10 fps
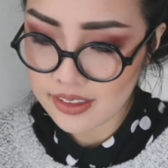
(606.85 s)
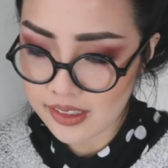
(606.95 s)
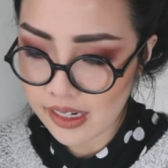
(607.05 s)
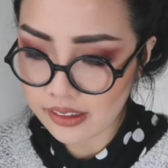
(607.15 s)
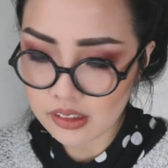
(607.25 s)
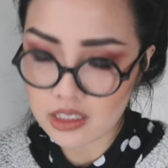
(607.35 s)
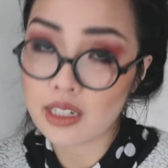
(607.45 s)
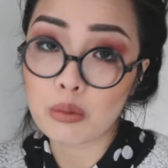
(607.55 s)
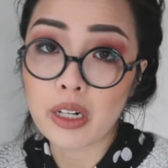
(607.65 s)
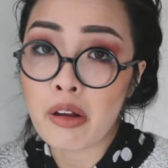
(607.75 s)
This kind of looks
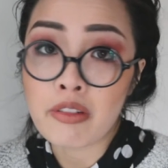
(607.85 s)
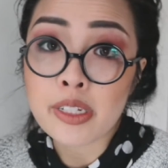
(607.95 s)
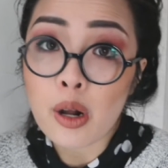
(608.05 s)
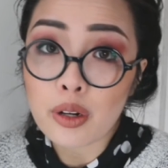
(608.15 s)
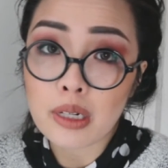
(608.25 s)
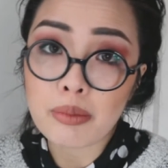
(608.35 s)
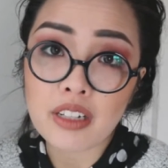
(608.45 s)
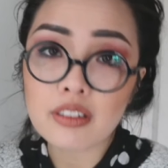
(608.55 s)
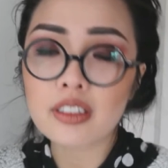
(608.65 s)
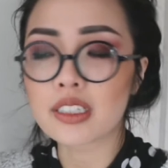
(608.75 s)
like what I was talking
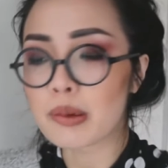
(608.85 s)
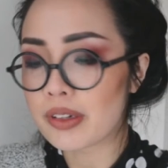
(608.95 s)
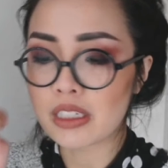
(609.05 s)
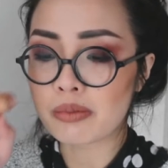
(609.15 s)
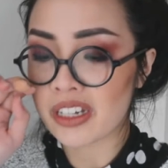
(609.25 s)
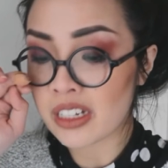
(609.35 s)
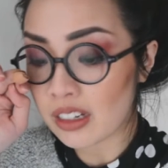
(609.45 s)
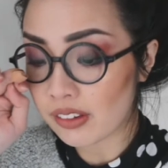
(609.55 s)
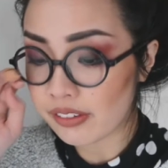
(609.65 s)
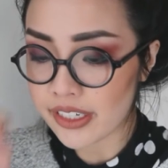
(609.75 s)
about in the beginning
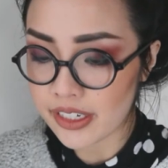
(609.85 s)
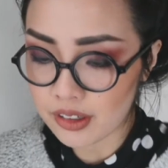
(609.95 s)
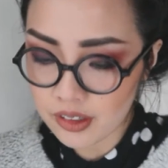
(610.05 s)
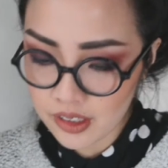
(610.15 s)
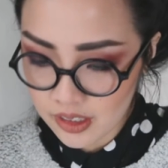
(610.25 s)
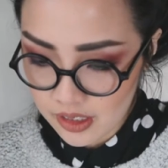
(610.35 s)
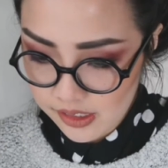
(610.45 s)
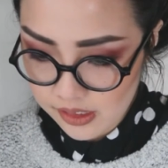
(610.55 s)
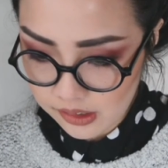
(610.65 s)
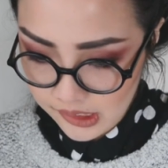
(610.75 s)
of the video.
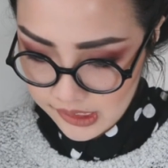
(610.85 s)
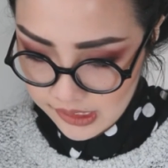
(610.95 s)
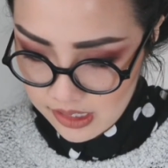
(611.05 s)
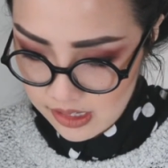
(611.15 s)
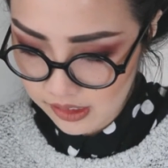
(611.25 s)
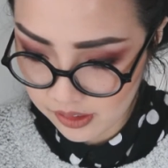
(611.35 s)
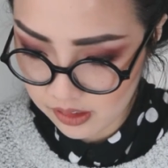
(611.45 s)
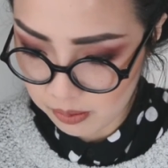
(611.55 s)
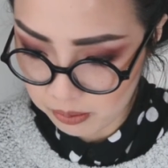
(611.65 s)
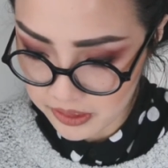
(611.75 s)
So let's see.
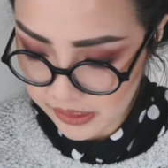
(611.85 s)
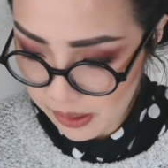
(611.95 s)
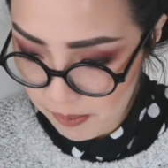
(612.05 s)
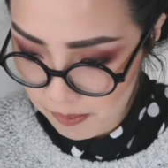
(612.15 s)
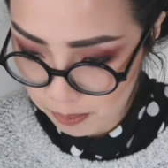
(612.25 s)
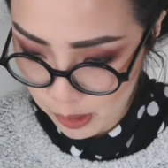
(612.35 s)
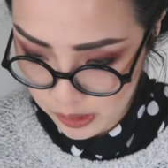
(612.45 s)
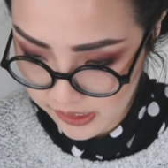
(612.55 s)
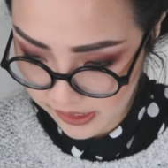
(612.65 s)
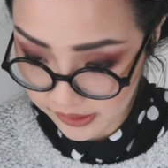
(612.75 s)
I'm blood type
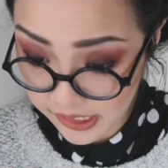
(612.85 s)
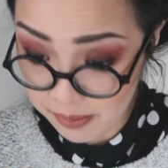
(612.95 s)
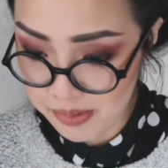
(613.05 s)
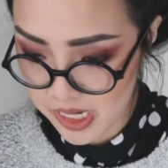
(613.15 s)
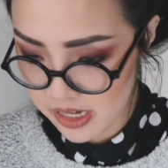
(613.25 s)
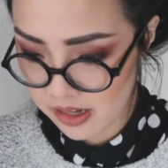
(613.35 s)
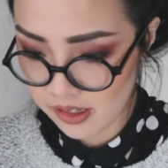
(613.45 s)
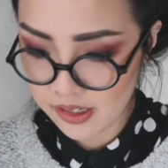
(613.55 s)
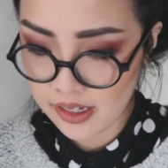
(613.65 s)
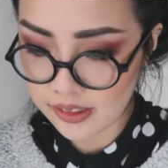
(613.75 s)
personality B,
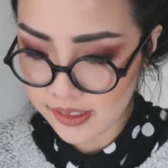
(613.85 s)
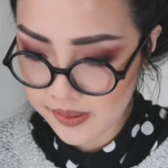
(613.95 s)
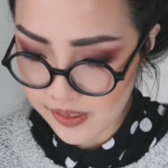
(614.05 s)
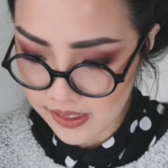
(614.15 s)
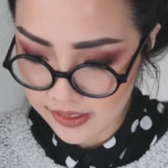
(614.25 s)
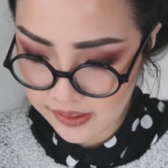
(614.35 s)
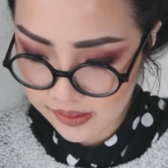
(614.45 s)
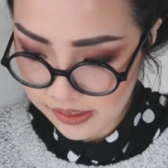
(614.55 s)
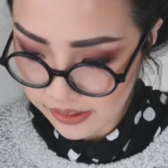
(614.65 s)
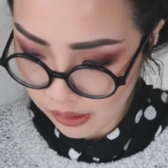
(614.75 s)
and this
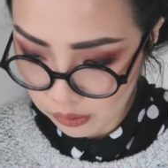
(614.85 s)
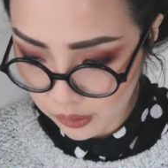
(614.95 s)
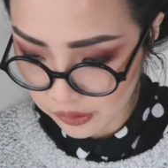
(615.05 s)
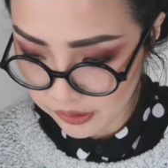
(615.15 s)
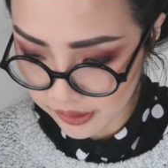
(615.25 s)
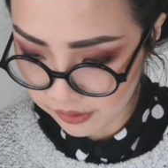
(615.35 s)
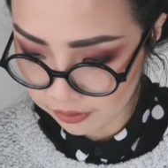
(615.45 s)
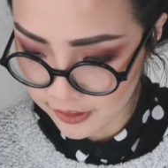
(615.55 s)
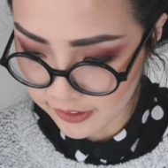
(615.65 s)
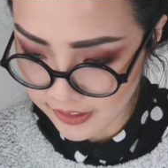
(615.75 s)
says outgoing and
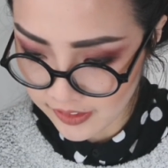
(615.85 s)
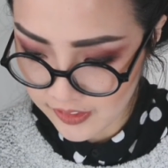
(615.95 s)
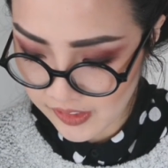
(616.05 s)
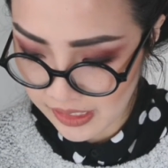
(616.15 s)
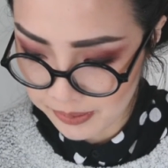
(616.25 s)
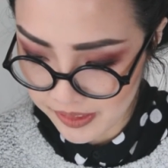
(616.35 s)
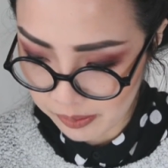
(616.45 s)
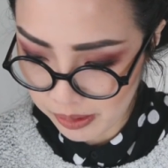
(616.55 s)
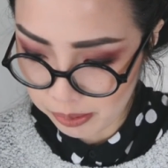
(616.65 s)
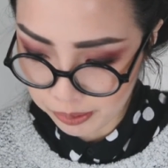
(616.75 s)
friendly. This type is a
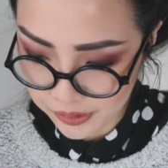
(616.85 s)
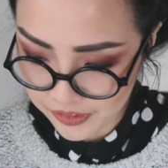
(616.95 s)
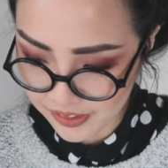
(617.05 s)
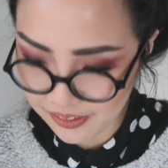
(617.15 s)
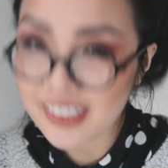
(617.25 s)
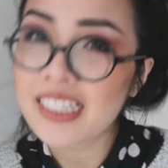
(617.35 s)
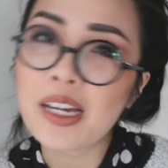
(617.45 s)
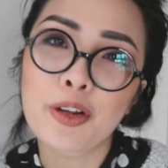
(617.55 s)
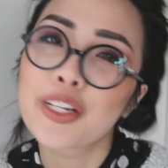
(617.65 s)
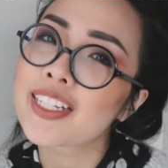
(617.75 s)
people person.
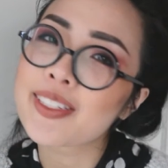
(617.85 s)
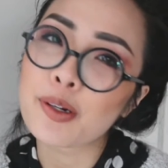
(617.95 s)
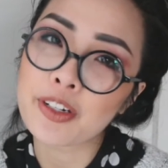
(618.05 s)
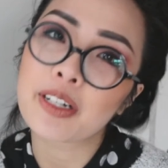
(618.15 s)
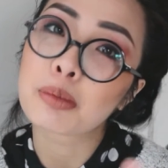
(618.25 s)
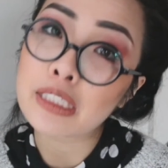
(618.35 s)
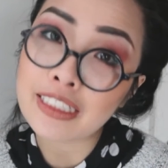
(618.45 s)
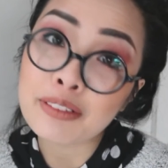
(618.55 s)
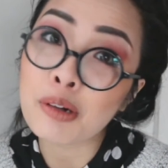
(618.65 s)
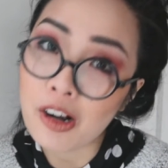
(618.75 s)
Okay, that's already
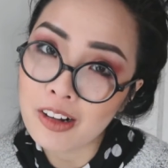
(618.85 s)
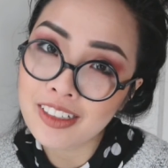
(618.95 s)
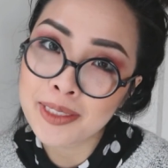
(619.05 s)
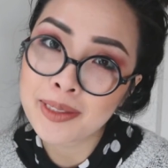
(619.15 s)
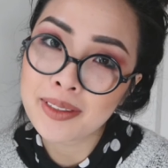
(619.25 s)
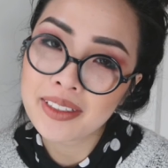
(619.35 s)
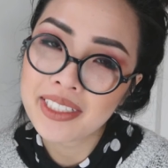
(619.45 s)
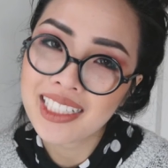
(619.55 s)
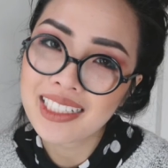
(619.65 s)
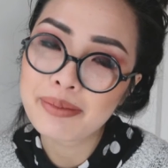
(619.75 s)
completely wrong,
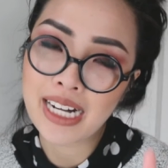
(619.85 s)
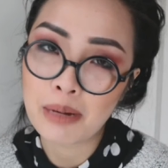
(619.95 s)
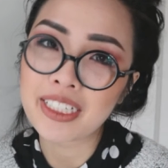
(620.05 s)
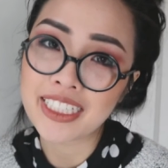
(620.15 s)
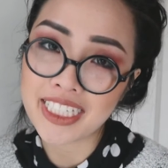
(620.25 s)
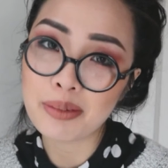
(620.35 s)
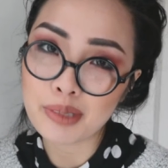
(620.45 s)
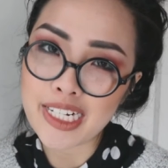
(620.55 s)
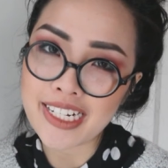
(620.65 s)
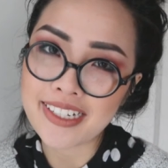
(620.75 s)
but I'm gonna keep
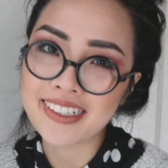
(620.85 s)
reading.